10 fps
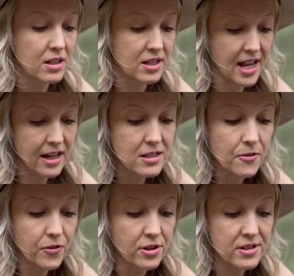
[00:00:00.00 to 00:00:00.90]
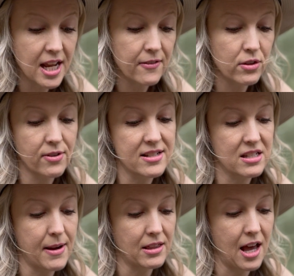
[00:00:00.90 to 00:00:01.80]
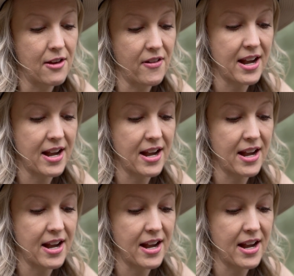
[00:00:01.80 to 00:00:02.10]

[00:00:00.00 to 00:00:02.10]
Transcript: Today is the first day of the rest of my life,